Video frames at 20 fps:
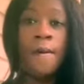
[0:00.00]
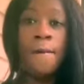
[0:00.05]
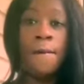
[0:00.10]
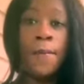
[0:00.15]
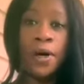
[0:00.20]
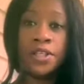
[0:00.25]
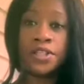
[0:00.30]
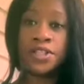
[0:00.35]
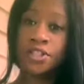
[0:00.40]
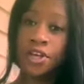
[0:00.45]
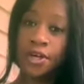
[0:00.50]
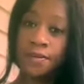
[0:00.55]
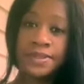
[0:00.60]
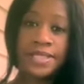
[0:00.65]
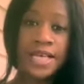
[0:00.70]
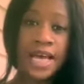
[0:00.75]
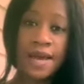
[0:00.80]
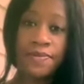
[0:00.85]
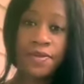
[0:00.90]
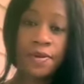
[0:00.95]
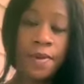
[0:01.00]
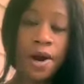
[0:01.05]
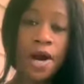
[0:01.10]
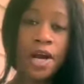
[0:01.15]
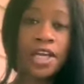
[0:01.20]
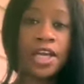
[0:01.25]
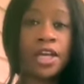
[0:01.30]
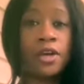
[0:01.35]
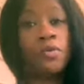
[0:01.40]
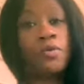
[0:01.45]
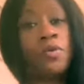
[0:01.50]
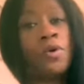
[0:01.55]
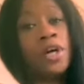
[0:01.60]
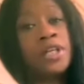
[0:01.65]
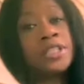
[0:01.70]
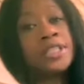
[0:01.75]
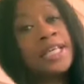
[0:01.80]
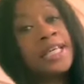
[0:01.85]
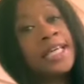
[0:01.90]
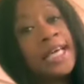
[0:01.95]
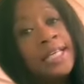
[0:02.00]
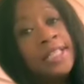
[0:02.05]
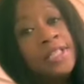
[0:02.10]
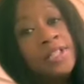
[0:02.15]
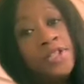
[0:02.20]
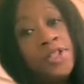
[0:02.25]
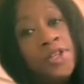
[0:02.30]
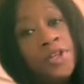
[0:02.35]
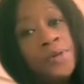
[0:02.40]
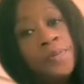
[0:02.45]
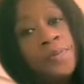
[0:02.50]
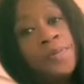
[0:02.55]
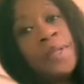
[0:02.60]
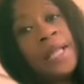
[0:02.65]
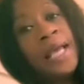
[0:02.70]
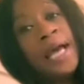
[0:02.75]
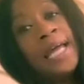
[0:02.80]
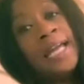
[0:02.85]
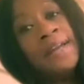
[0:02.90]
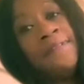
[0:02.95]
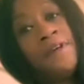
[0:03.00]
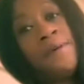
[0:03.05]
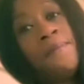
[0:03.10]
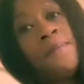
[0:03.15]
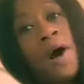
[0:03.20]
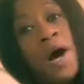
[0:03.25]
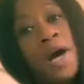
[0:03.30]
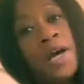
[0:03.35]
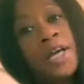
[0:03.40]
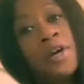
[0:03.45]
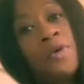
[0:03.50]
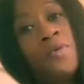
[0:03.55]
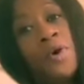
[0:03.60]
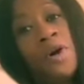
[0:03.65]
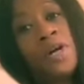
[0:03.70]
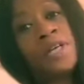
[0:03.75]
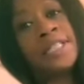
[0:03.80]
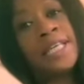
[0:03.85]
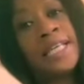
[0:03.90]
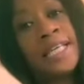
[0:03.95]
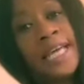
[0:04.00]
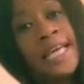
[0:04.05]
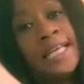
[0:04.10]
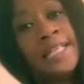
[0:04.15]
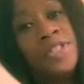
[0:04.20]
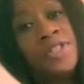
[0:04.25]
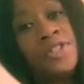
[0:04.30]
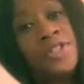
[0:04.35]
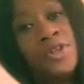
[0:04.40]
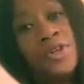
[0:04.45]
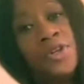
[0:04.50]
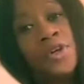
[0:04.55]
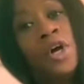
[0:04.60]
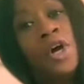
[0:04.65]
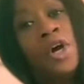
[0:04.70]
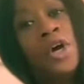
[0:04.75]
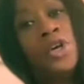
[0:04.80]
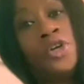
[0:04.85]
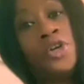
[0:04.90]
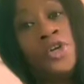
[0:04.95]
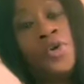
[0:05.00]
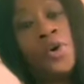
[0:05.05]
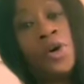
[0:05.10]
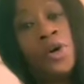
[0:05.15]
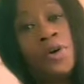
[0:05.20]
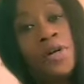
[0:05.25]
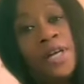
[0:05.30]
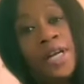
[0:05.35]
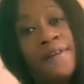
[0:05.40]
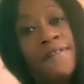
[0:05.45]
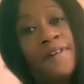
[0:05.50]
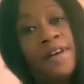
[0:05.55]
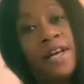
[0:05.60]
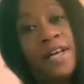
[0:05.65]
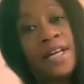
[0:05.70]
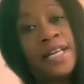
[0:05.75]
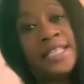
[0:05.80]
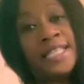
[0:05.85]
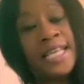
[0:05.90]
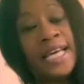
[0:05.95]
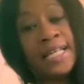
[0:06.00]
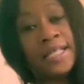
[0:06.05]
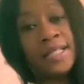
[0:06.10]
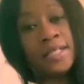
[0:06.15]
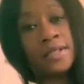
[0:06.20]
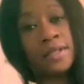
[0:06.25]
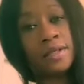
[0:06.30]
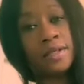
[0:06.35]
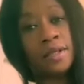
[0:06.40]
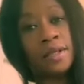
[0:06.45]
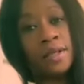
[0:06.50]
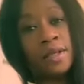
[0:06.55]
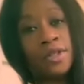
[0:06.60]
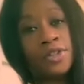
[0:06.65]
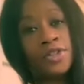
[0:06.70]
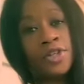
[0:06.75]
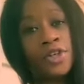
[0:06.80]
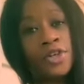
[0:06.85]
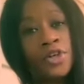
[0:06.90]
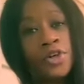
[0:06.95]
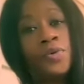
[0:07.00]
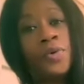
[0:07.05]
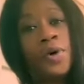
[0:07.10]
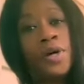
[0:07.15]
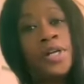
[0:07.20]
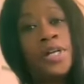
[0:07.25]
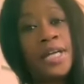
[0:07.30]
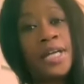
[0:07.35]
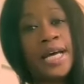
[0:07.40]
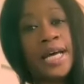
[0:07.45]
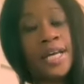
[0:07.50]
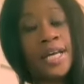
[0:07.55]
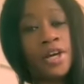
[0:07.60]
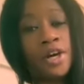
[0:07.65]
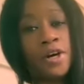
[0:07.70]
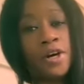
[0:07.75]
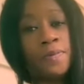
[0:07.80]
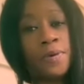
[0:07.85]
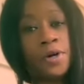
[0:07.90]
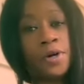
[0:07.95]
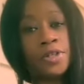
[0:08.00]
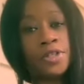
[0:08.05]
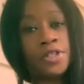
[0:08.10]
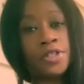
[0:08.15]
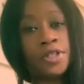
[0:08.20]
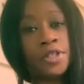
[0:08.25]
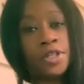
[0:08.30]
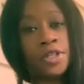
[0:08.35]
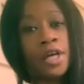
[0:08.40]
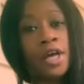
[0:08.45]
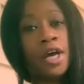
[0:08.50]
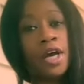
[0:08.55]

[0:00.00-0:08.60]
But sometimes the market works against you. And if the market works against you, you are going to have a lot of debt. So you don't want to do that, young person.